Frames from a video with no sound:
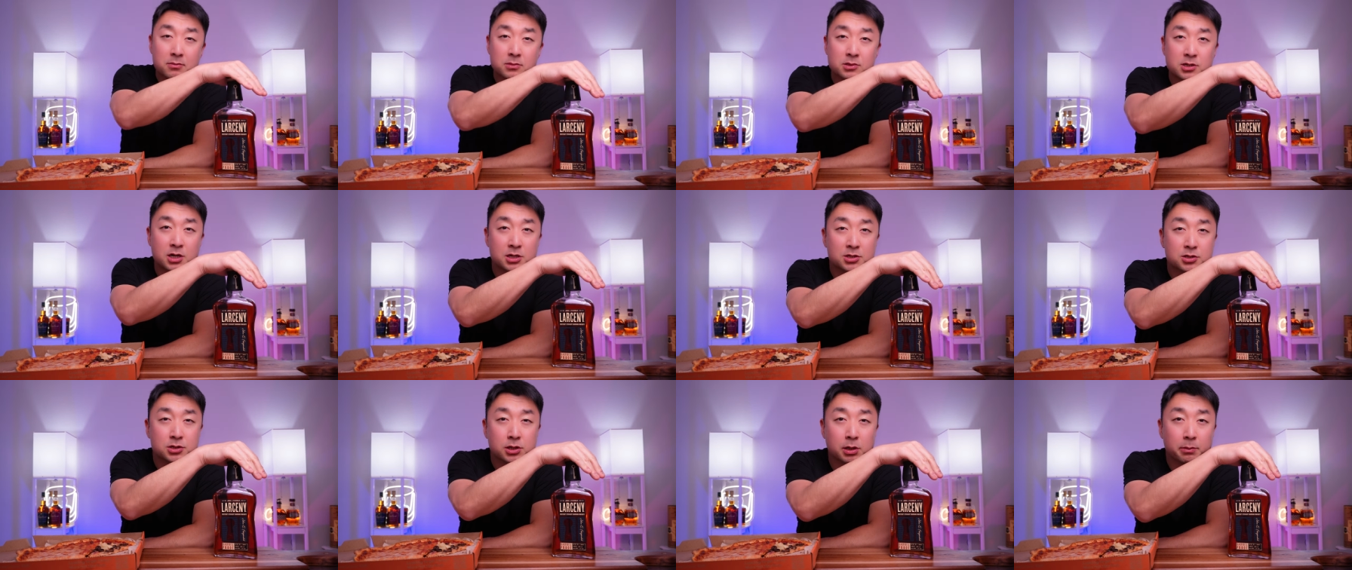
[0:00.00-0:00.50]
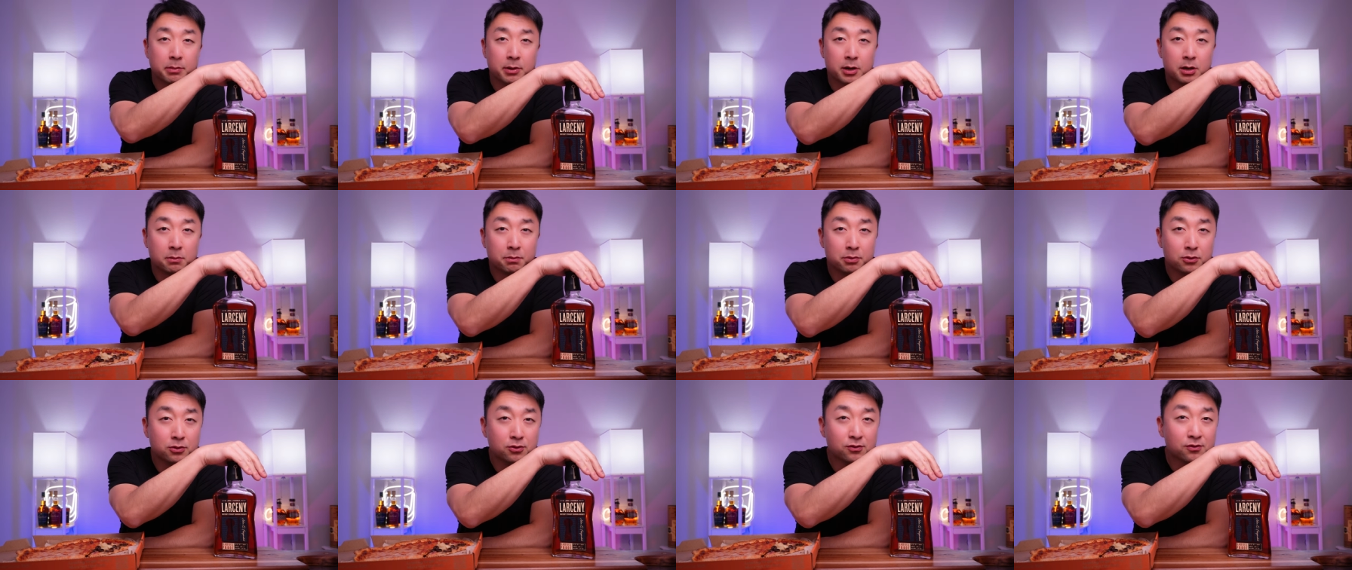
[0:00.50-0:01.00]
Larceny
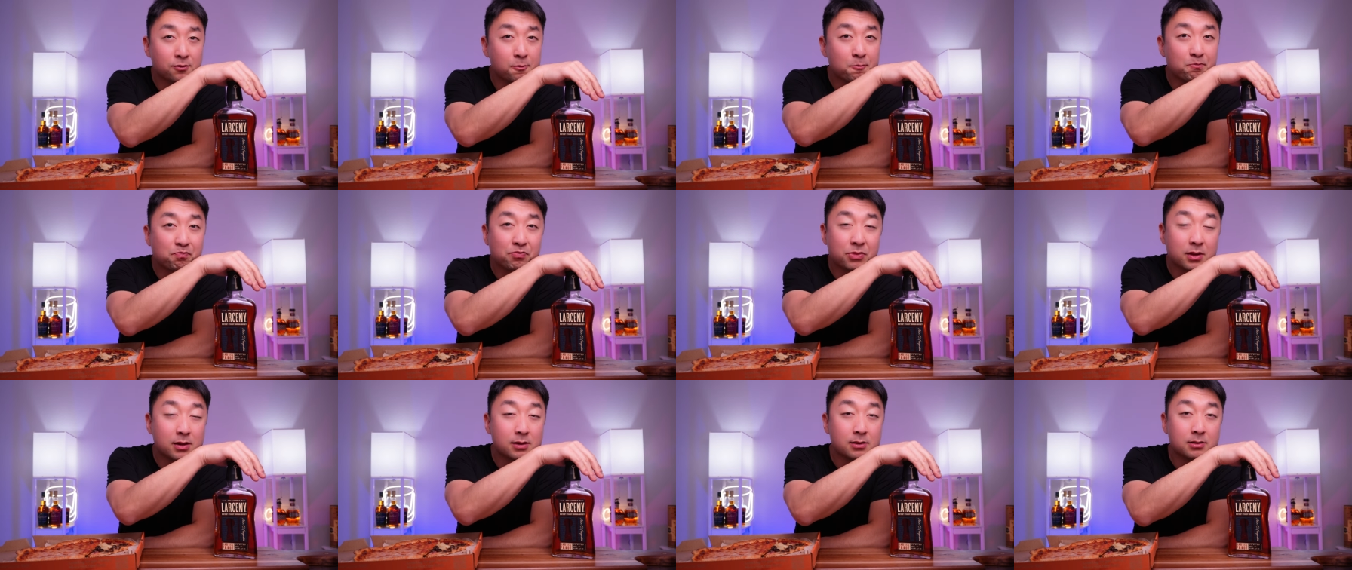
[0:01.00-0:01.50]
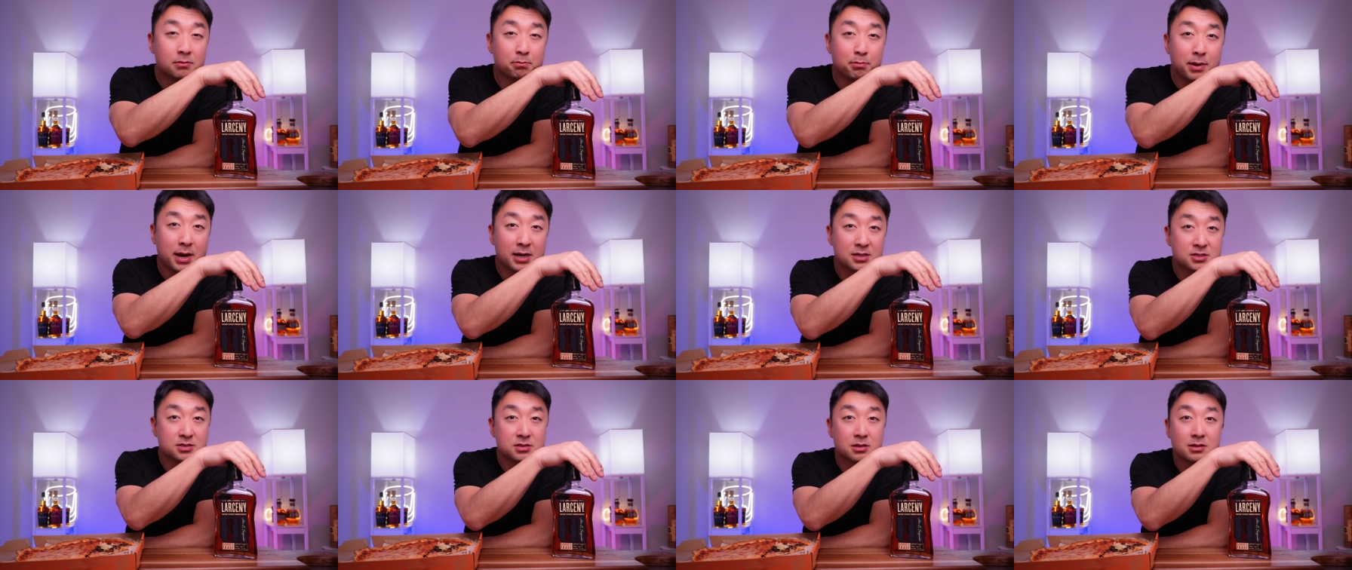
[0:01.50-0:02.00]
Barrel Proof
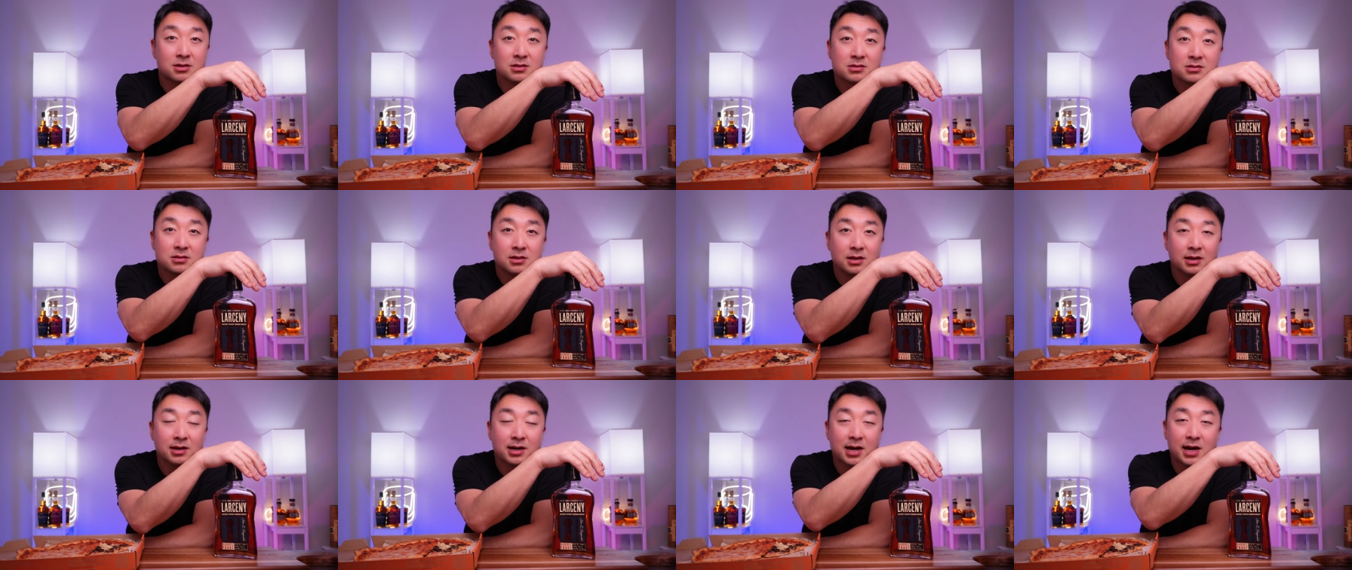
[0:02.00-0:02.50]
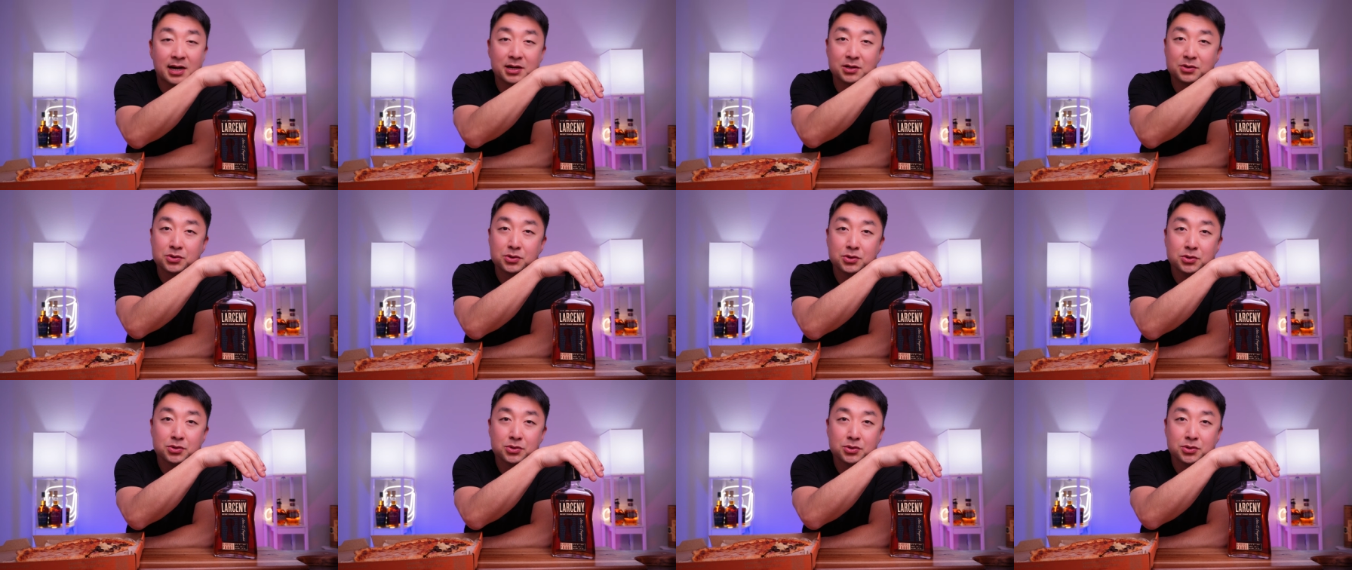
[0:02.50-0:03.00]
batch
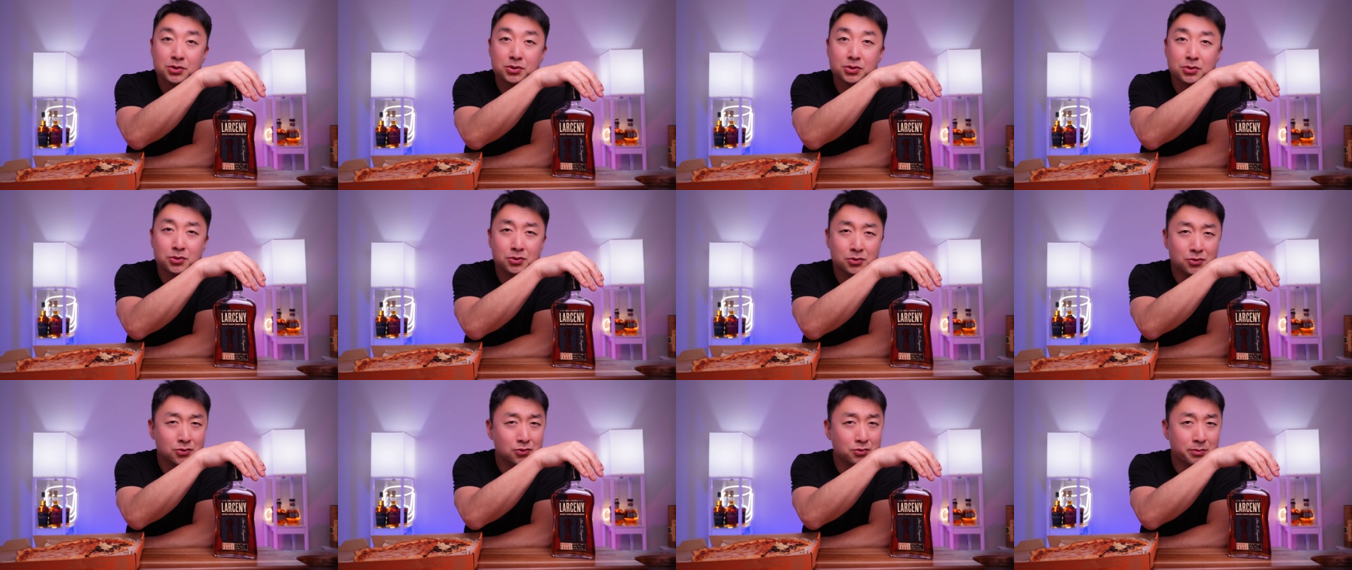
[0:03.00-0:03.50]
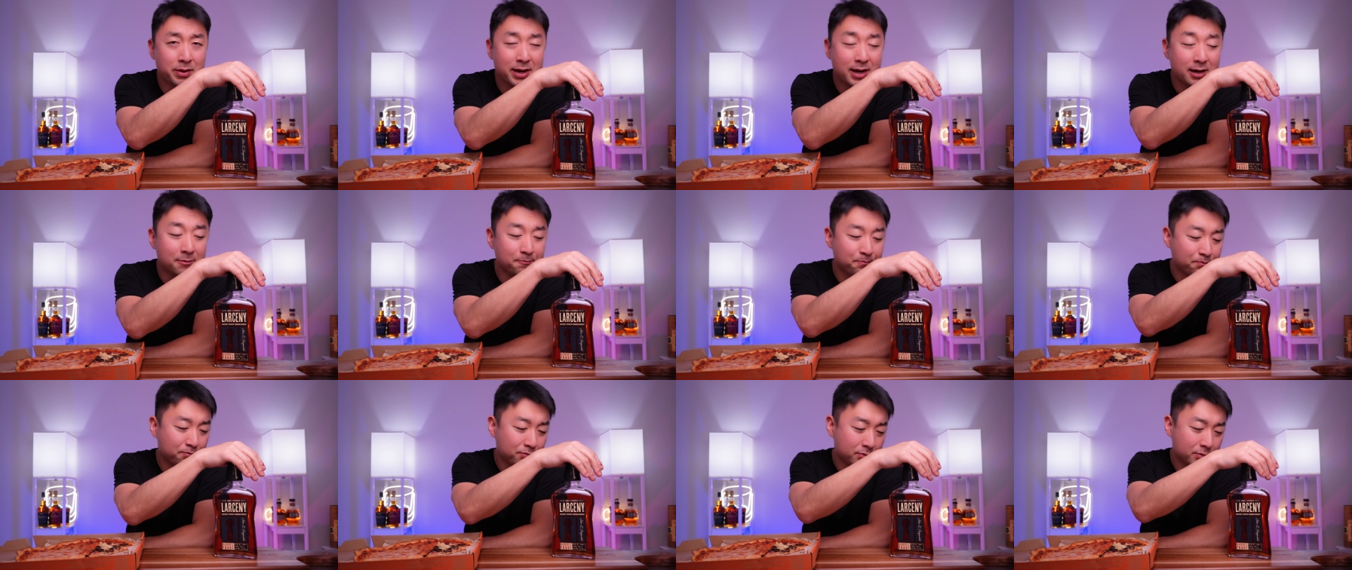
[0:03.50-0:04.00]
C922. Ooh
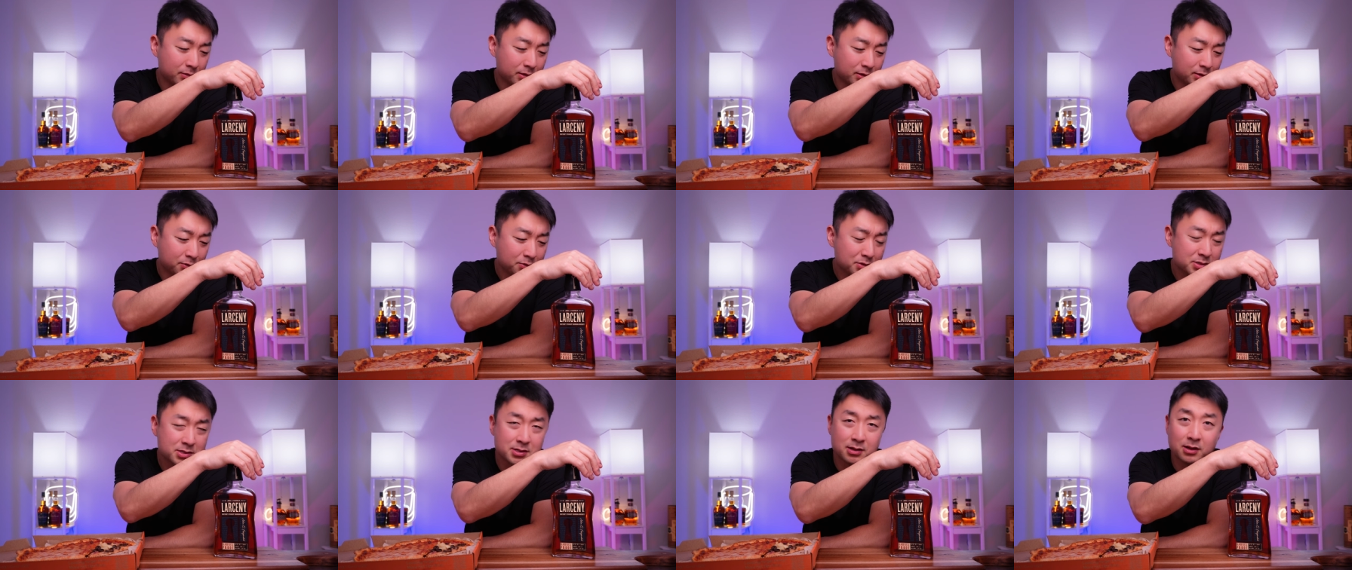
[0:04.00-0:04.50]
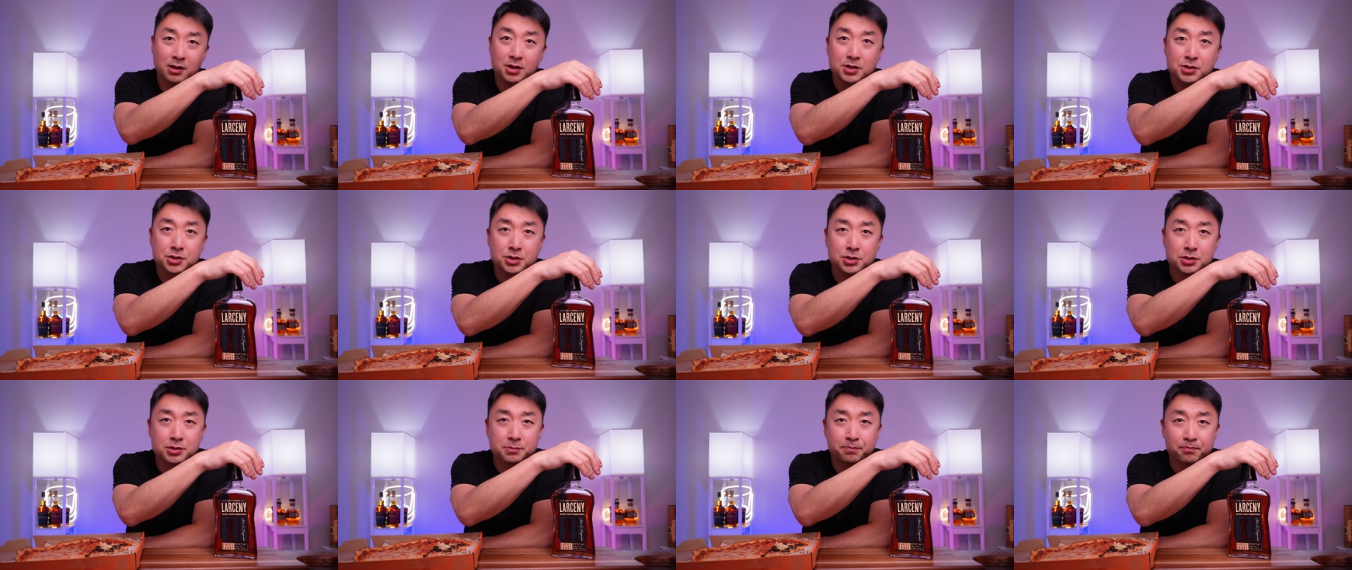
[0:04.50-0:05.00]
man, it was
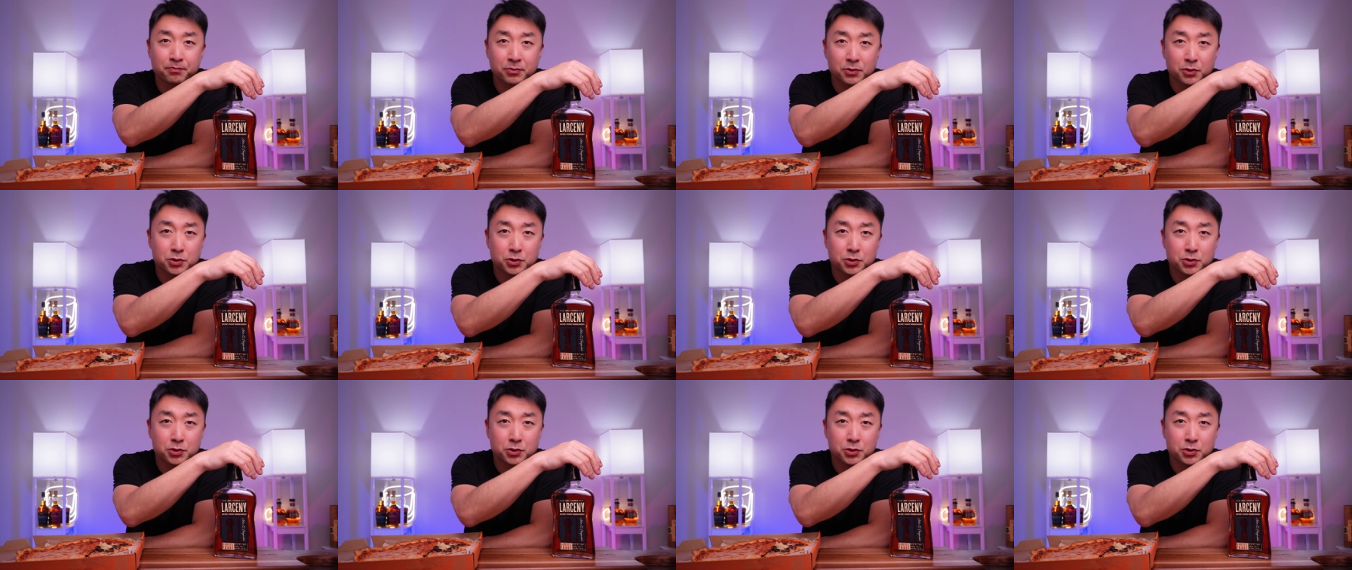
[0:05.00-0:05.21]
delicious.